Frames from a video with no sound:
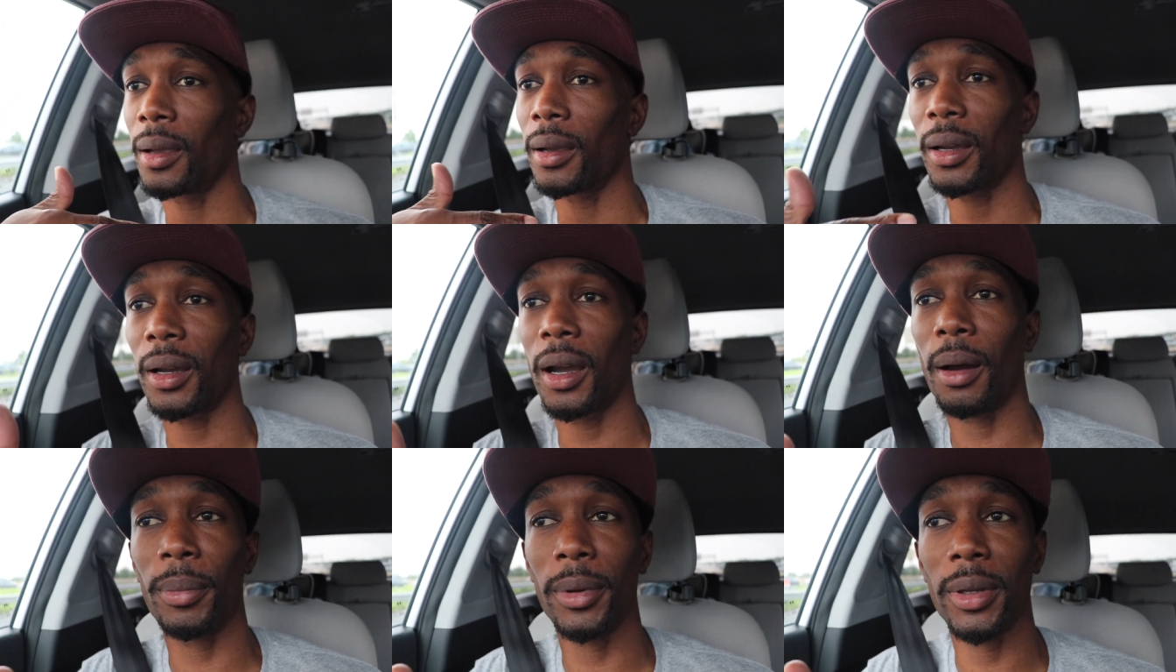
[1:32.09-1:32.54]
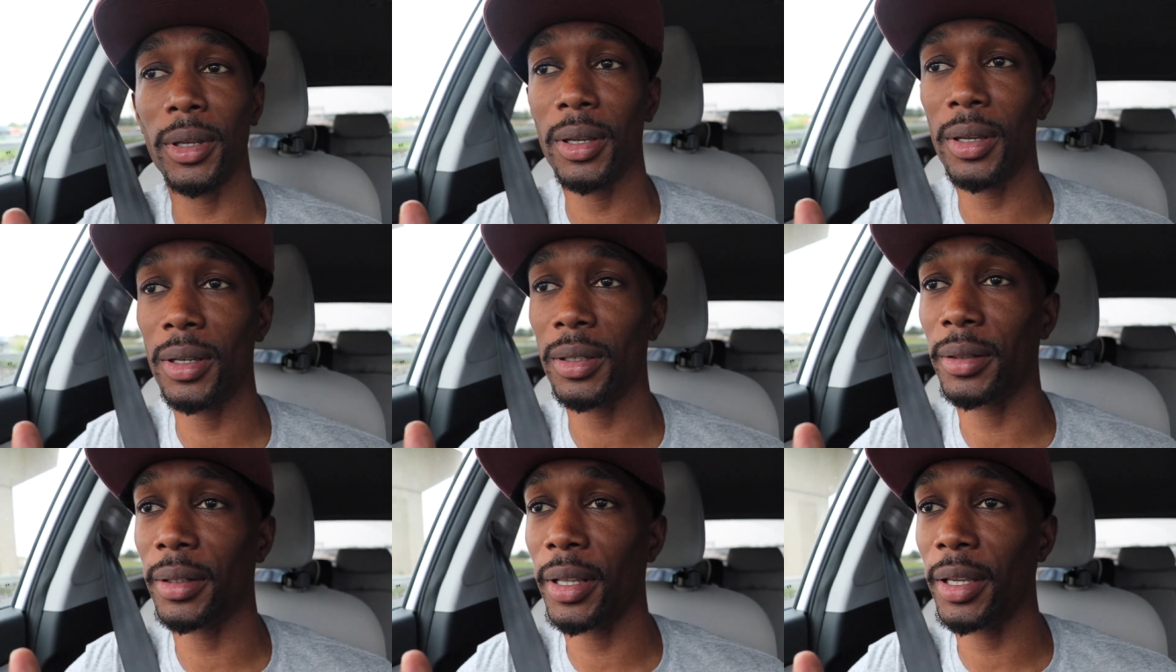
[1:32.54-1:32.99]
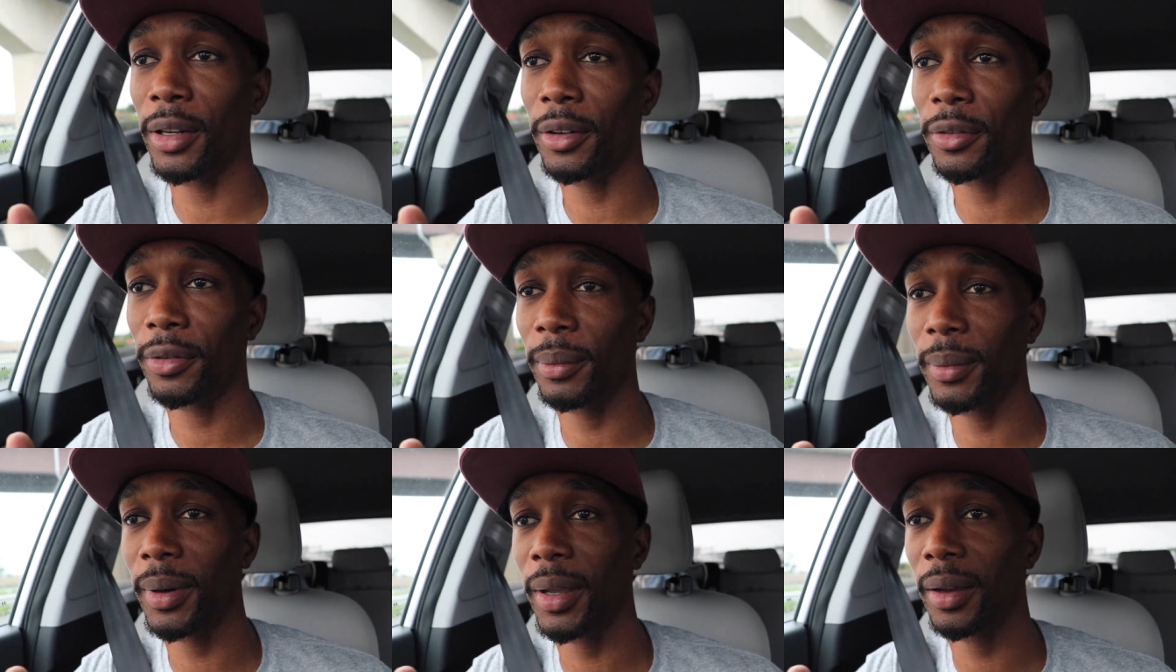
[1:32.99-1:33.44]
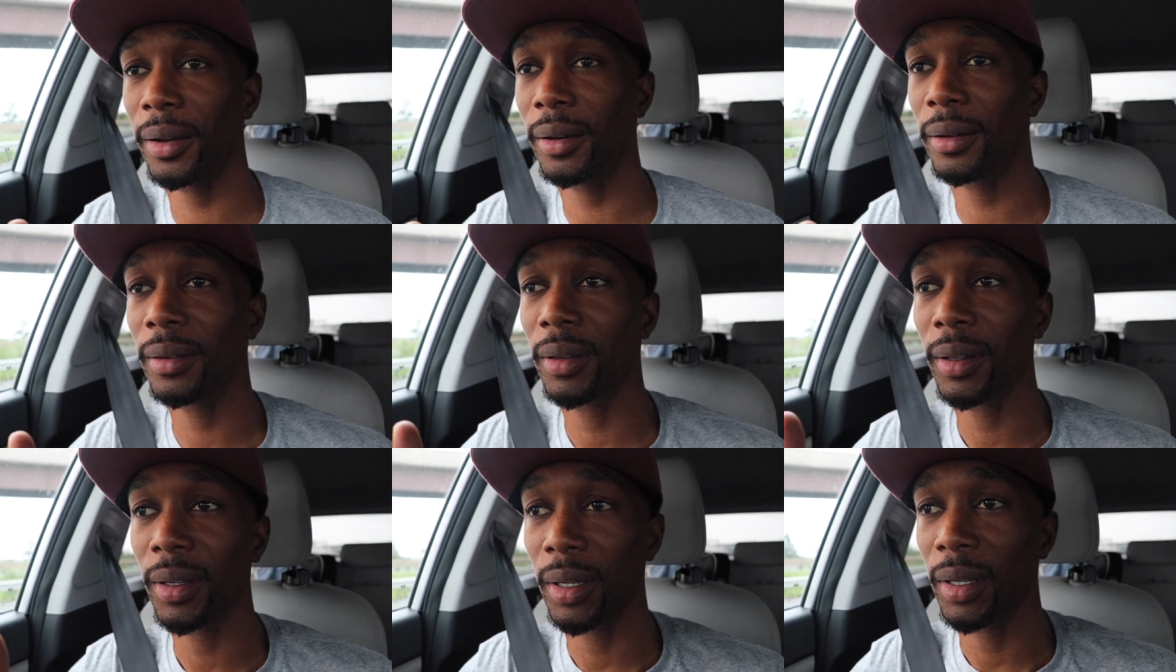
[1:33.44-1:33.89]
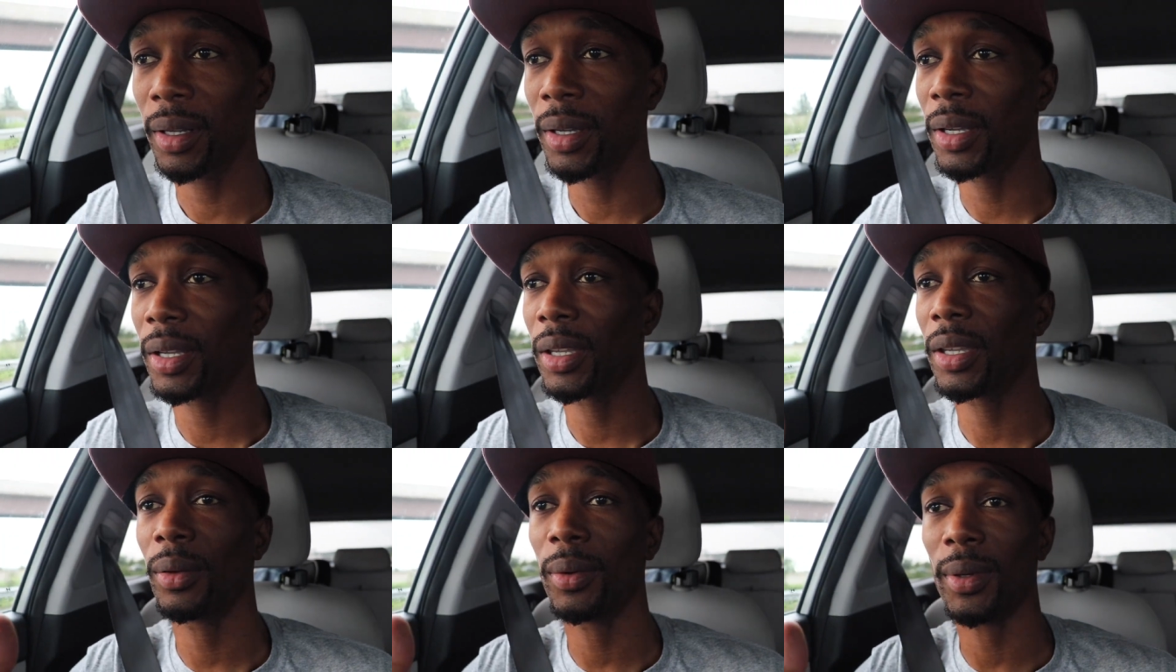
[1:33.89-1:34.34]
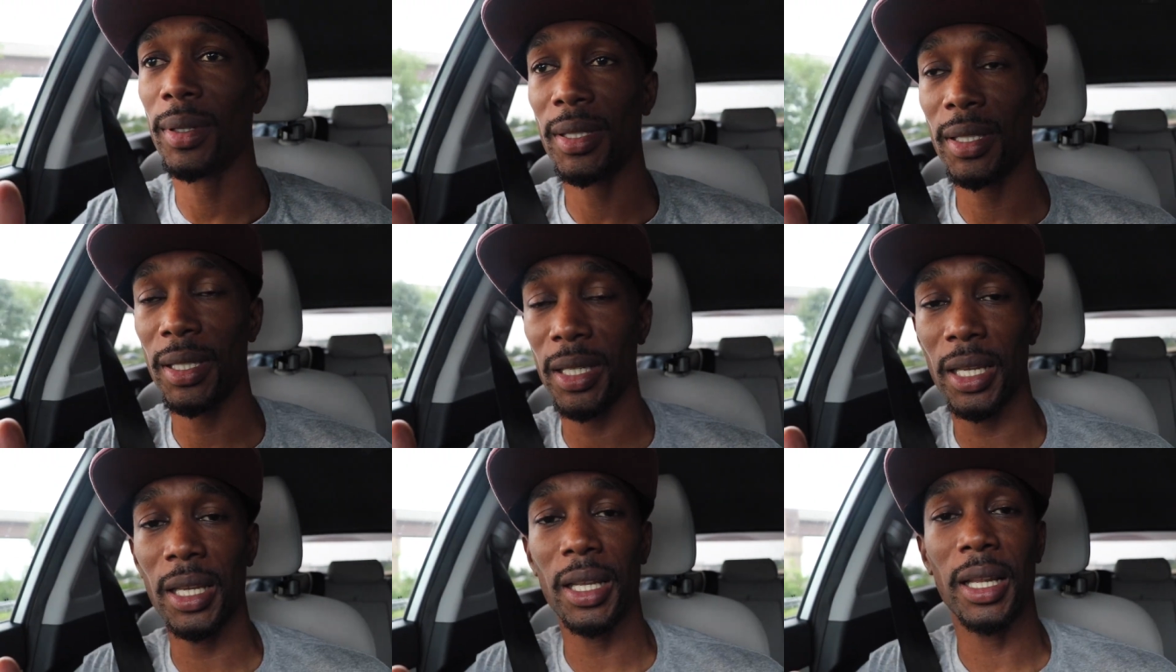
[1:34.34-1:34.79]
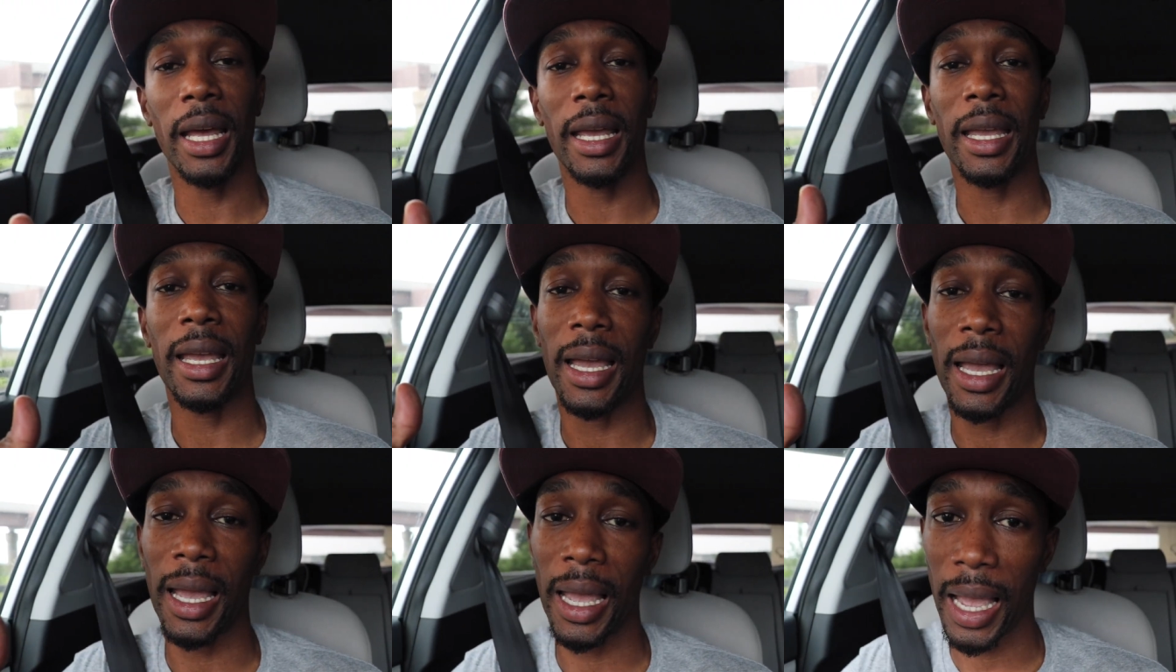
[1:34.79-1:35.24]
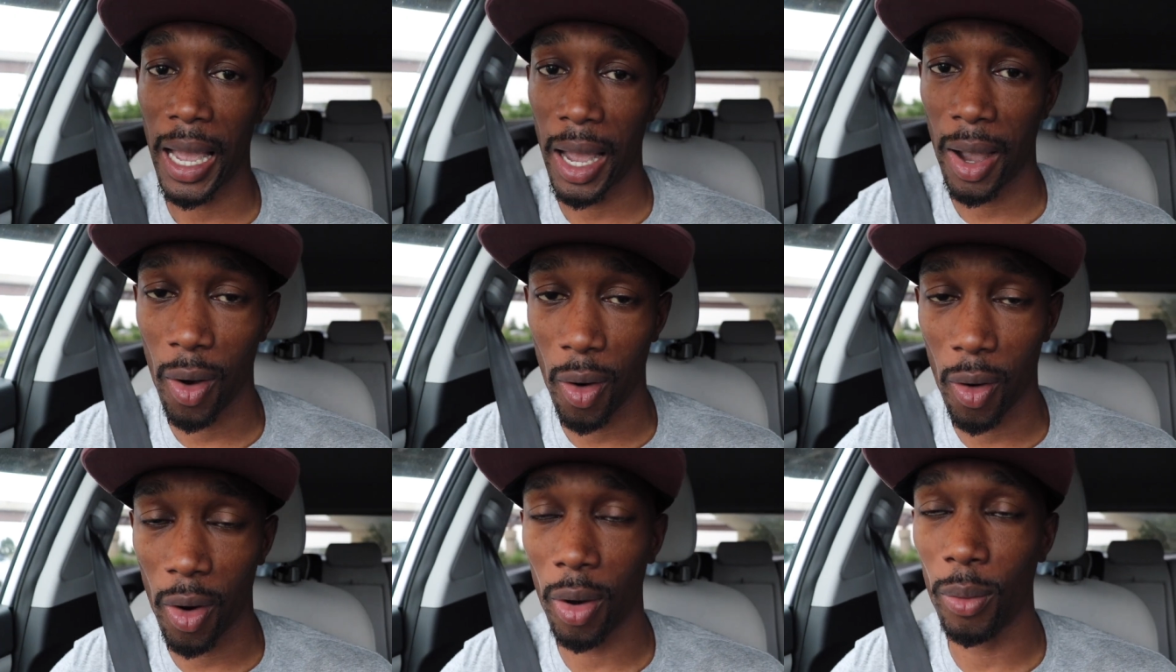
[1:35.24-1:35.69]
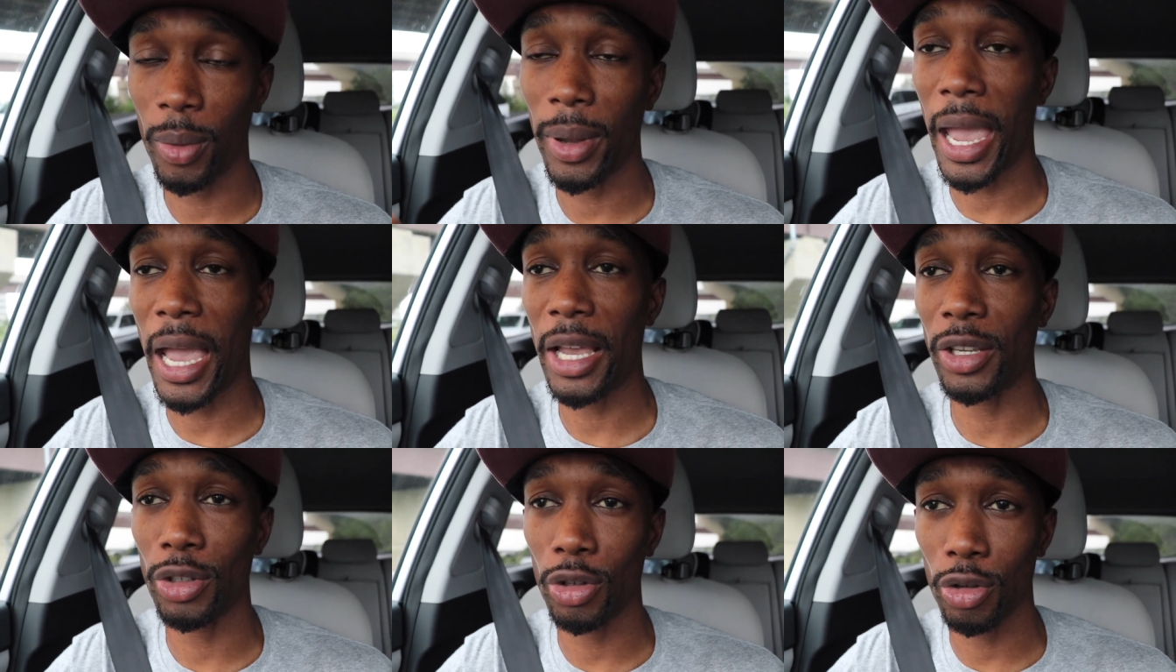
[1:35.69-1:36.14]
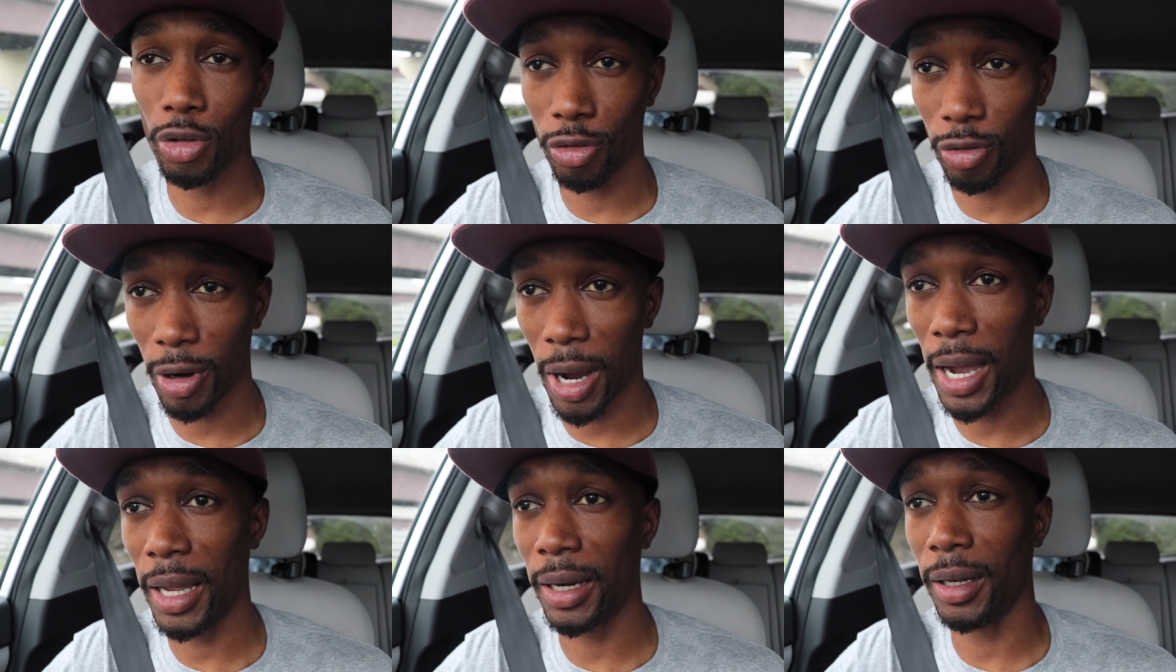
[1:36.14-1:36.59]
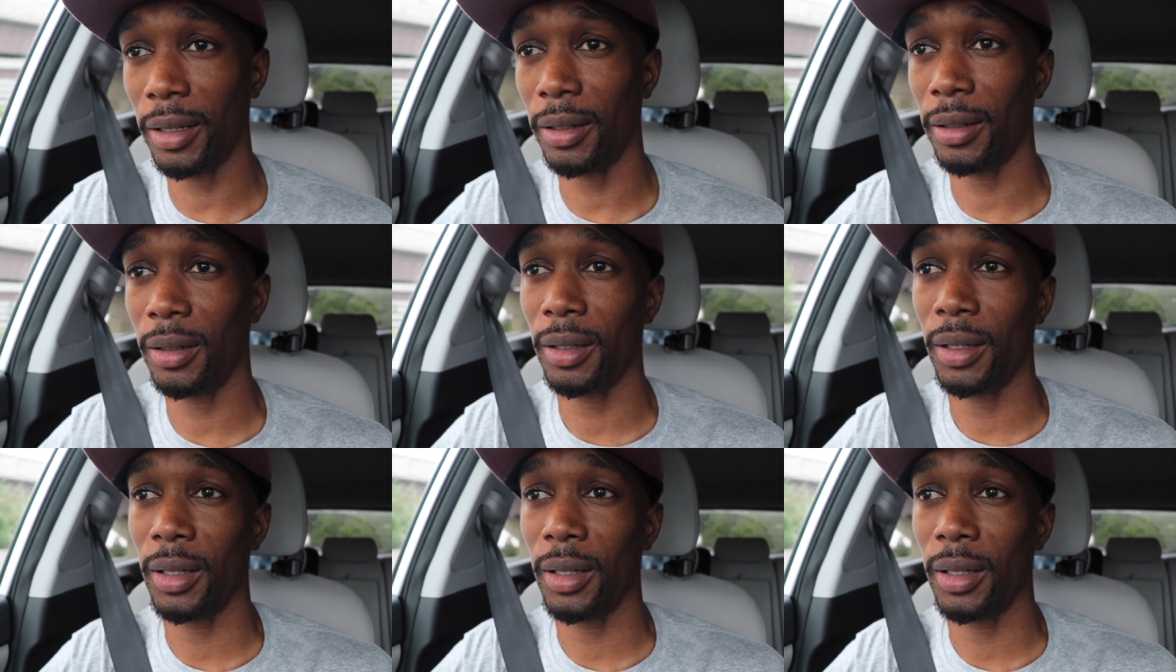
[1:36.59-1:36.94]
a couple years later from now, you will see like how hard we actually grinded